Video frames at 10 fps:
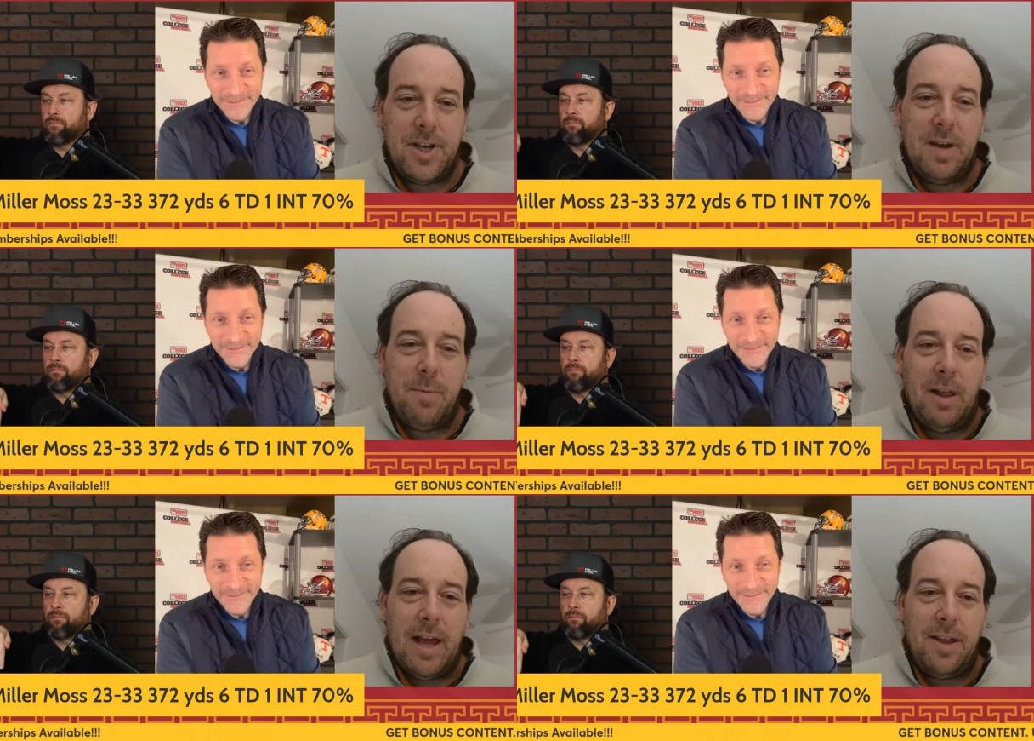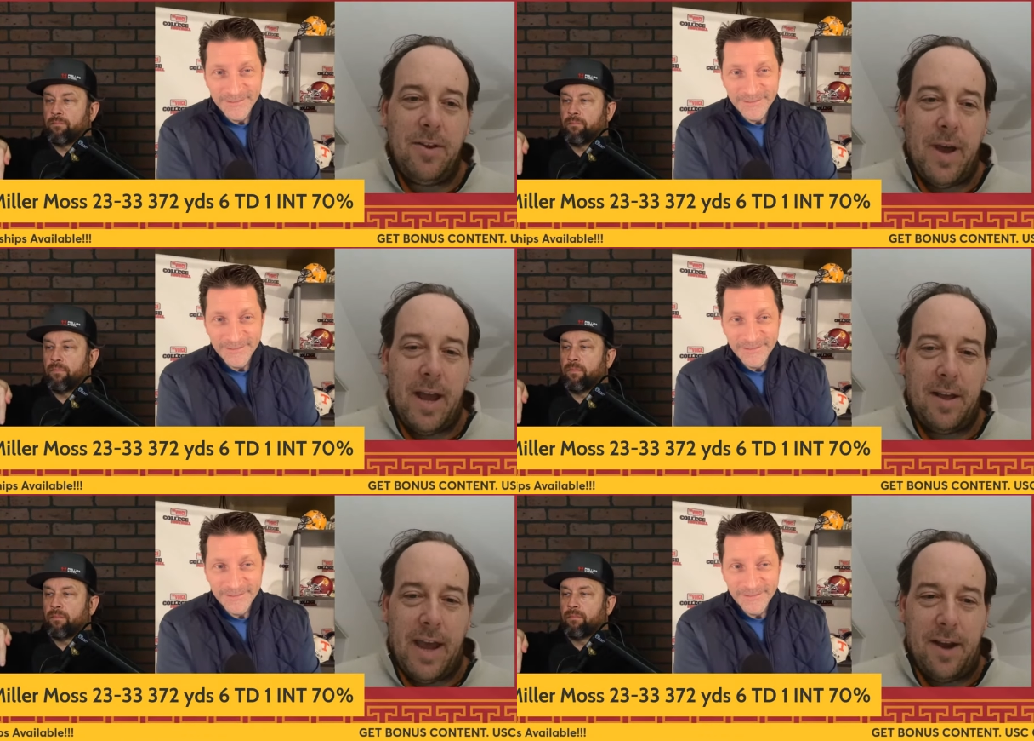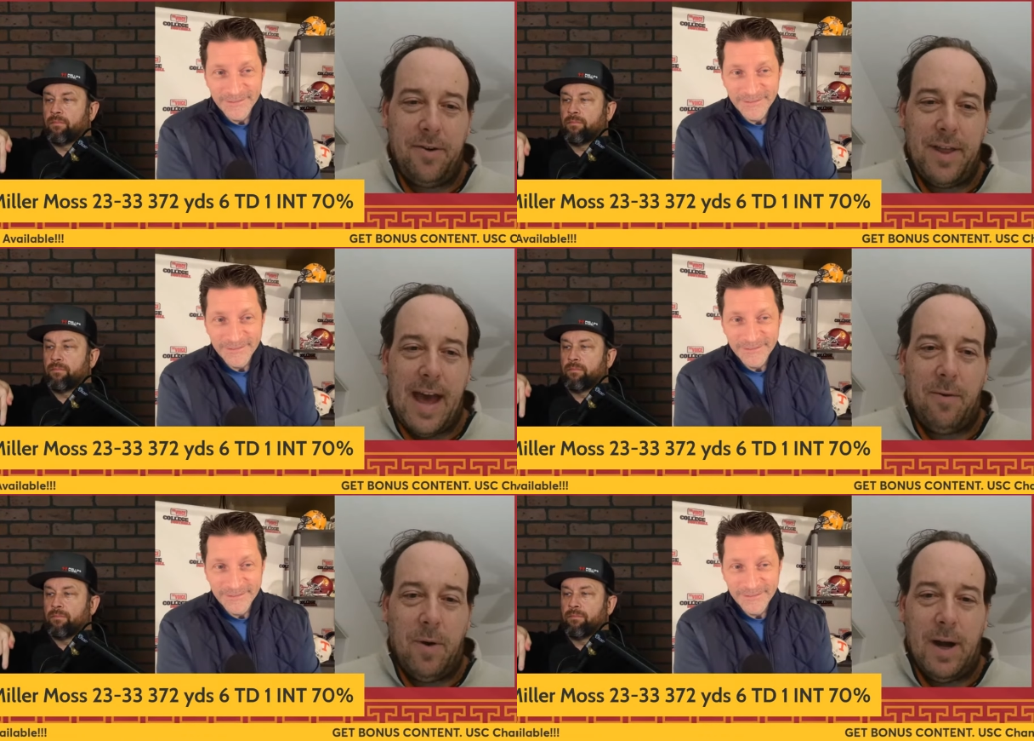Speaker 1: Tim, I'll let you ha- handle
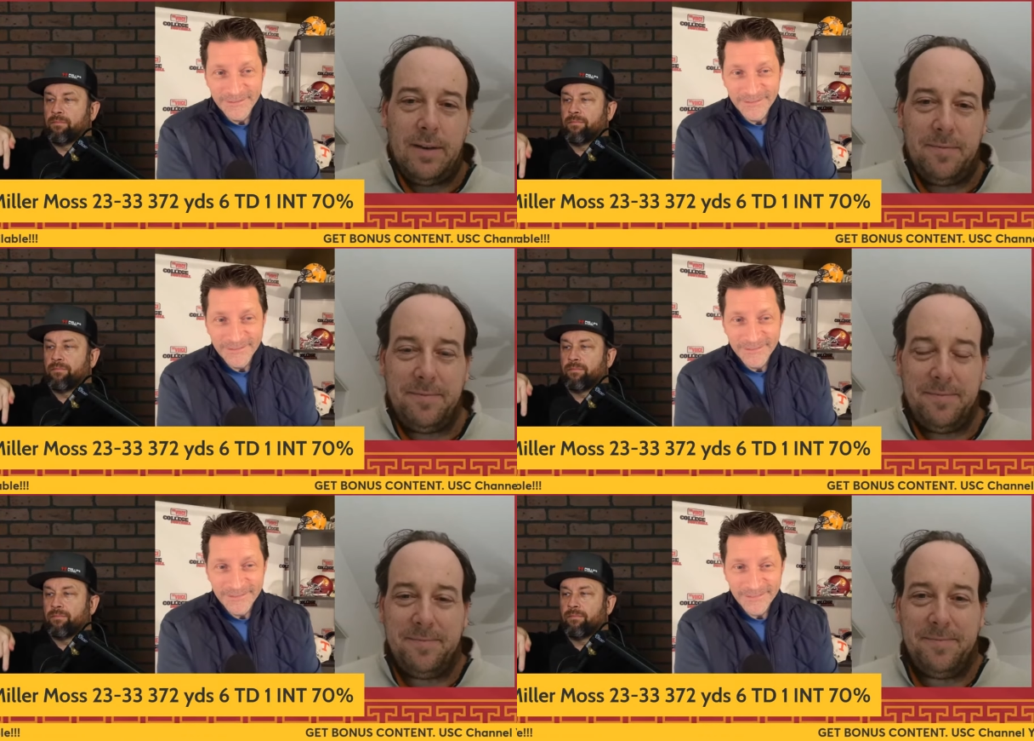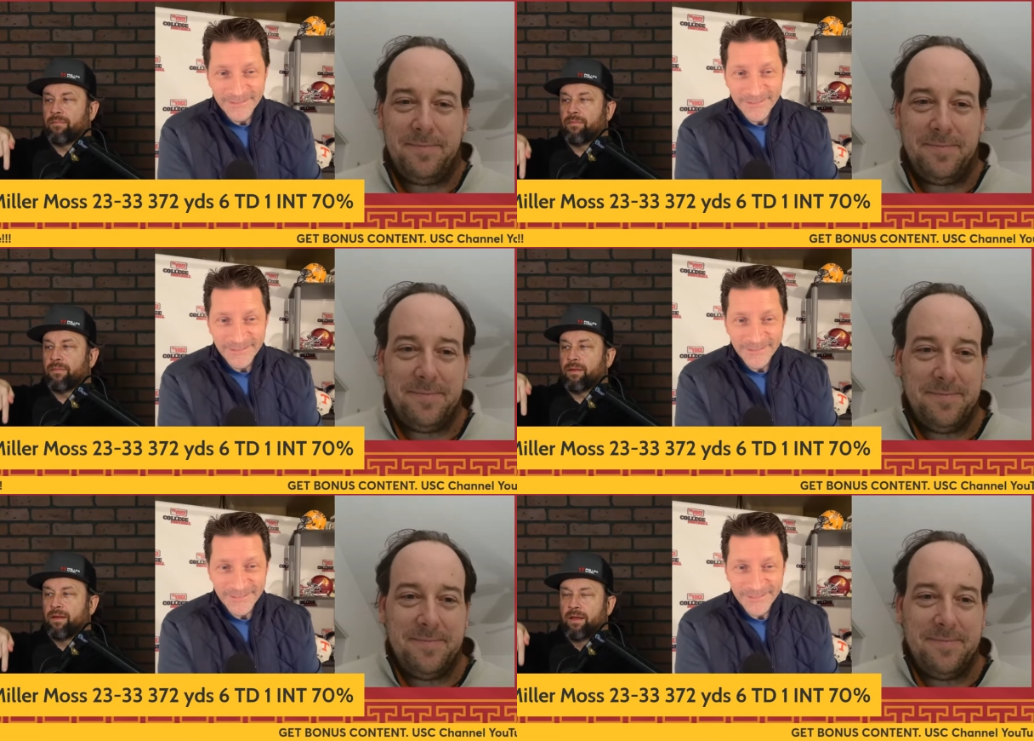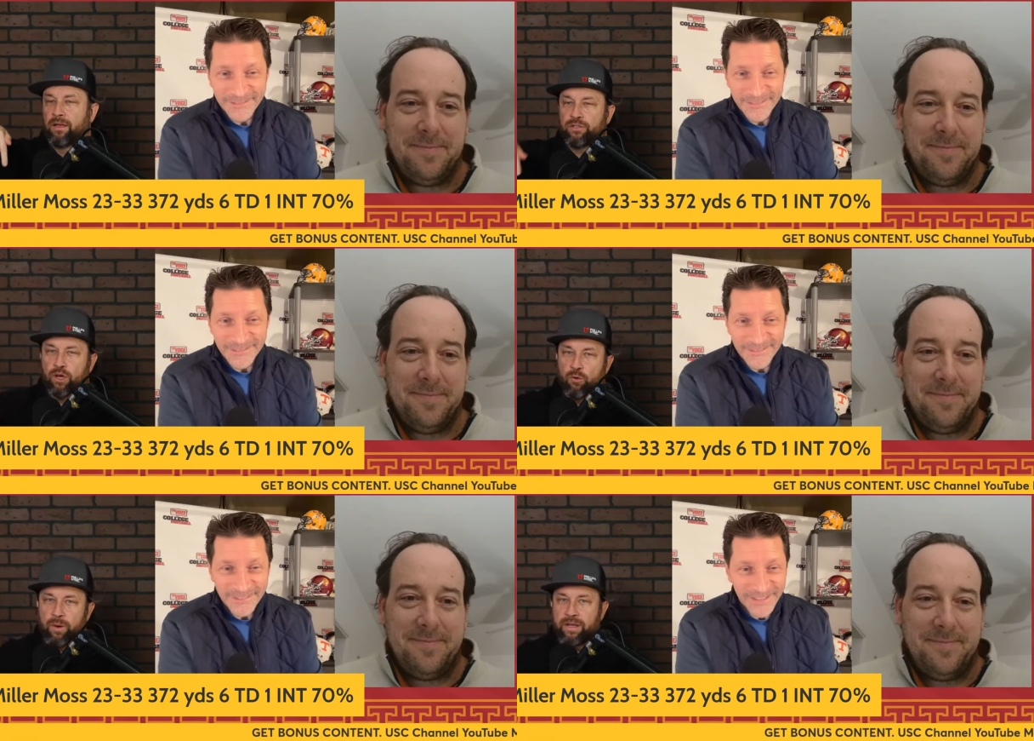that one.
Speaker 2: So
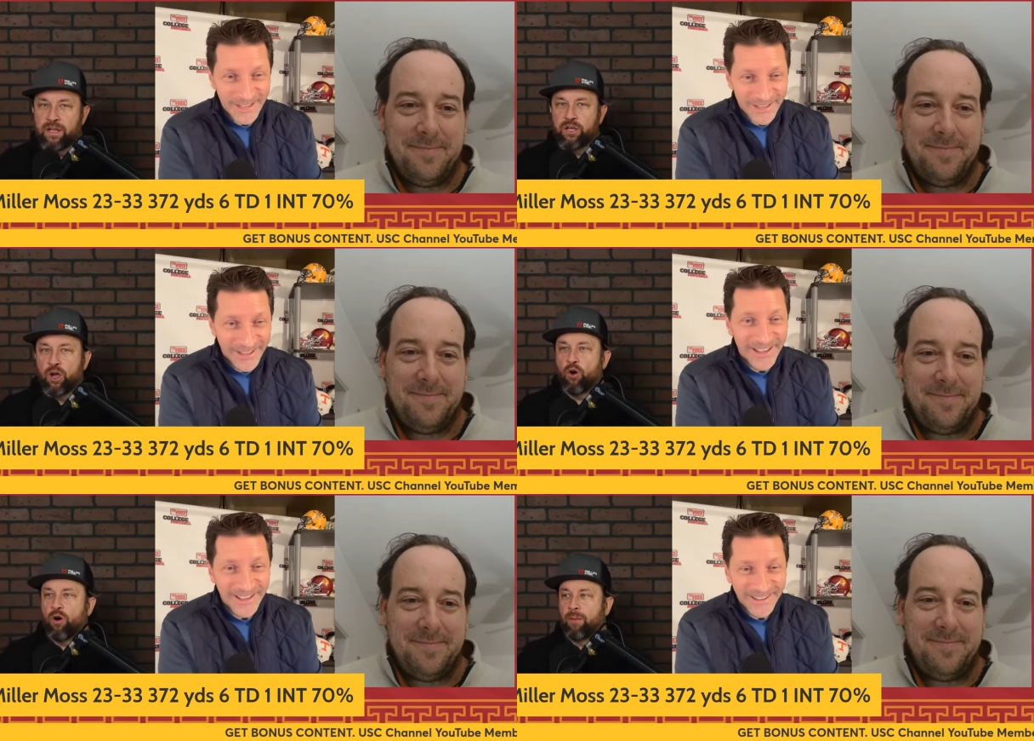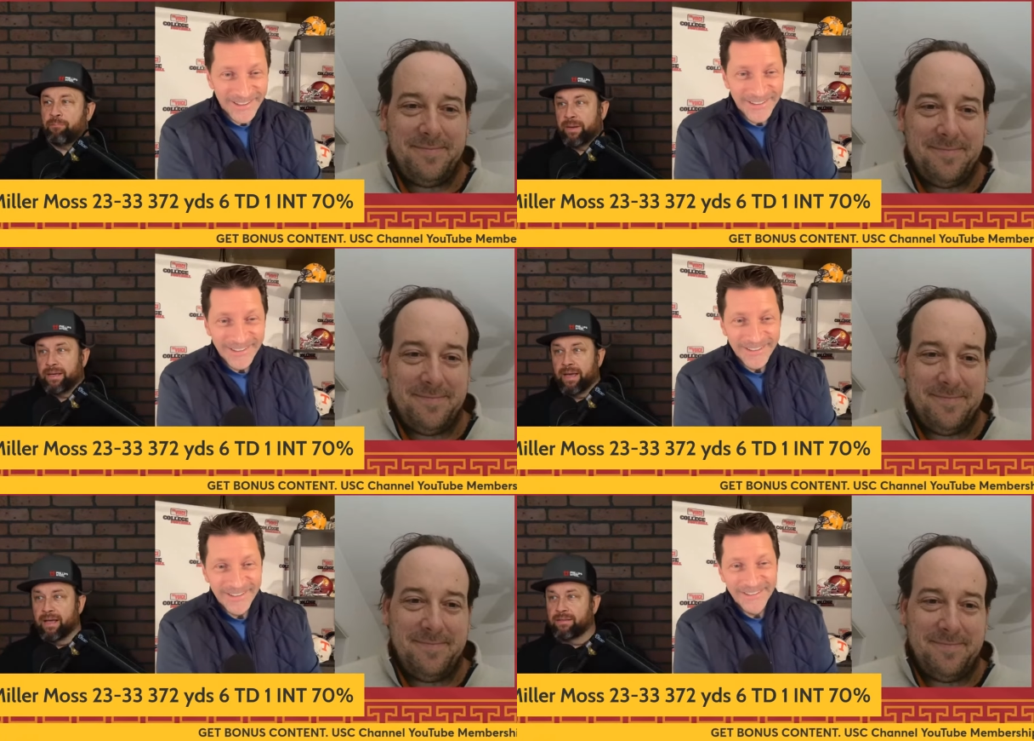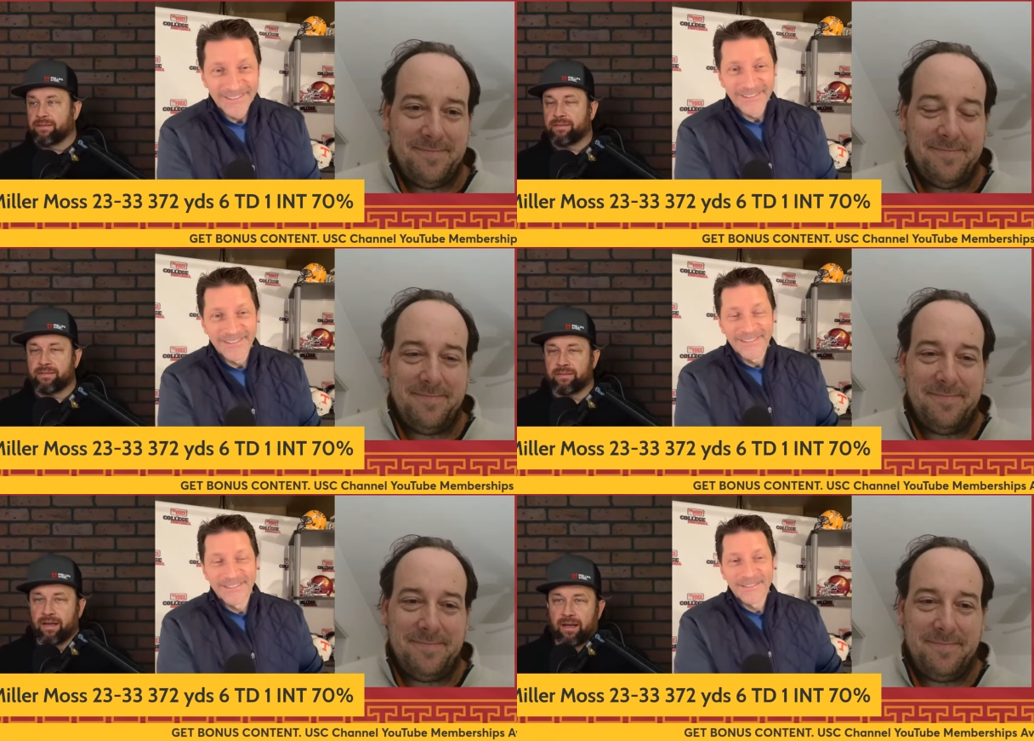we didn't go up against
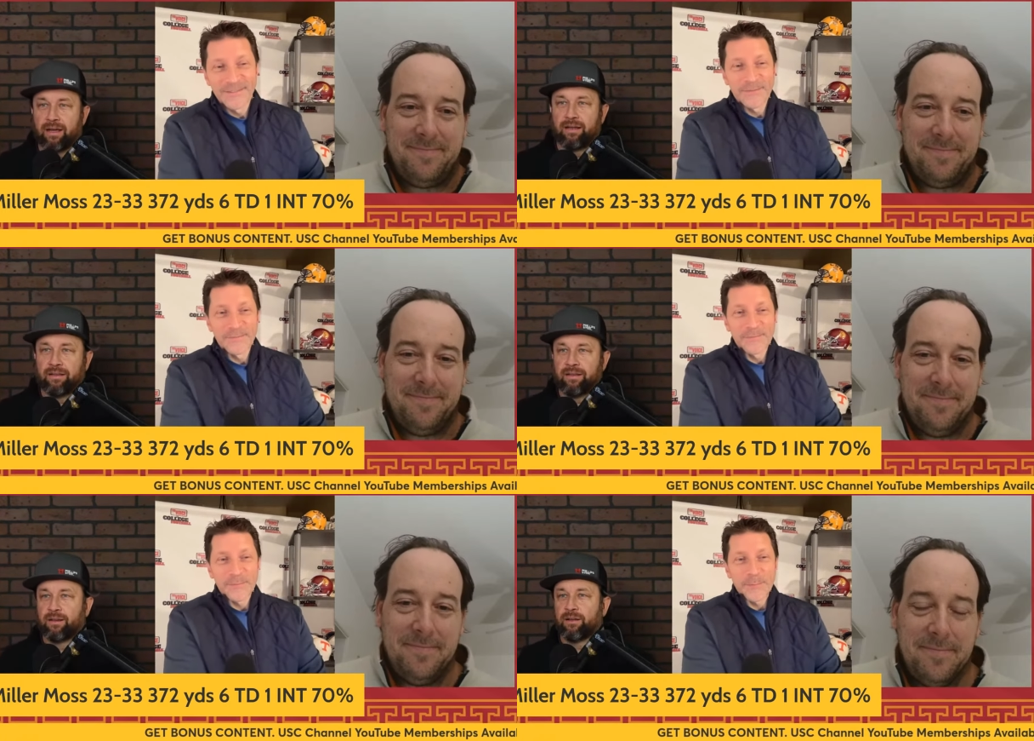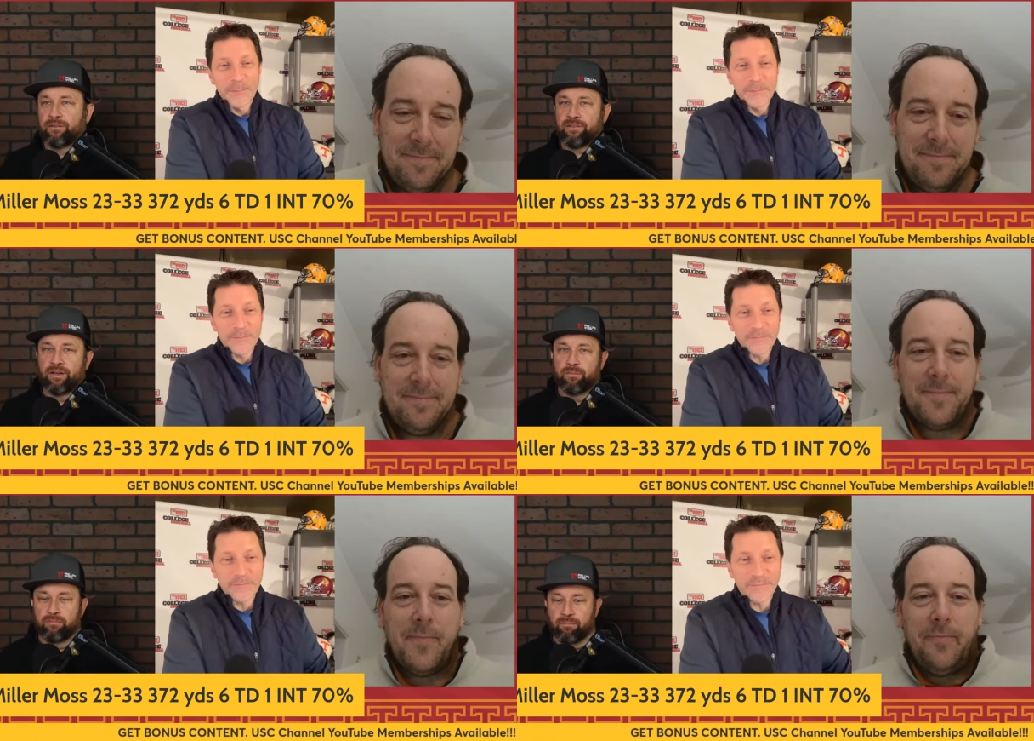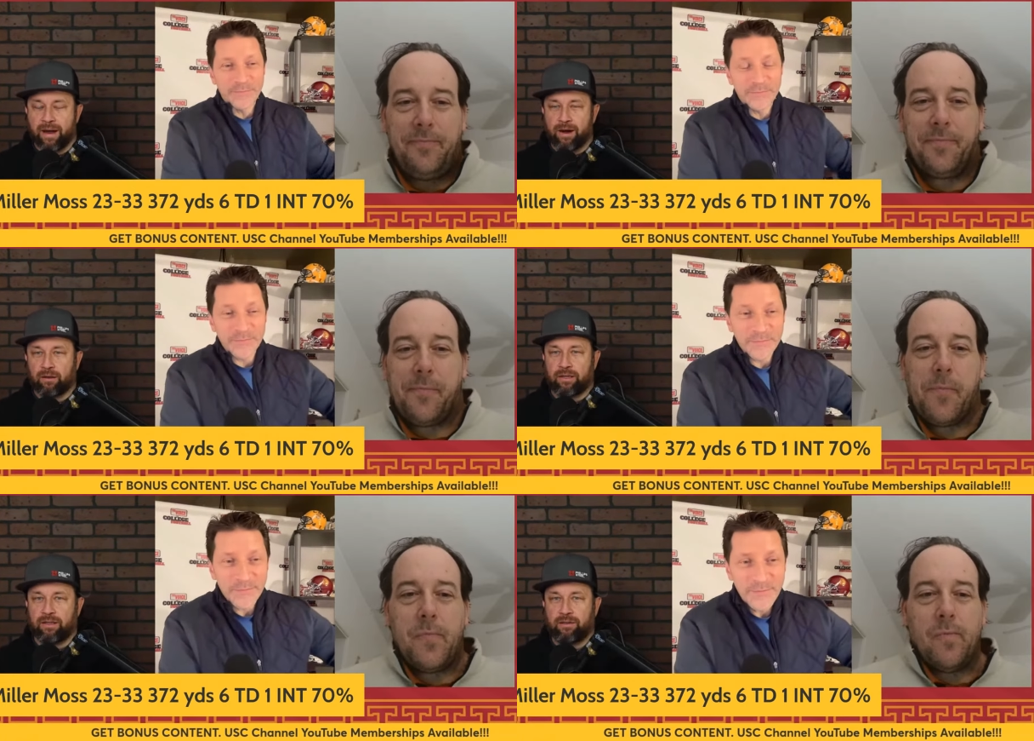uh, you know some minor league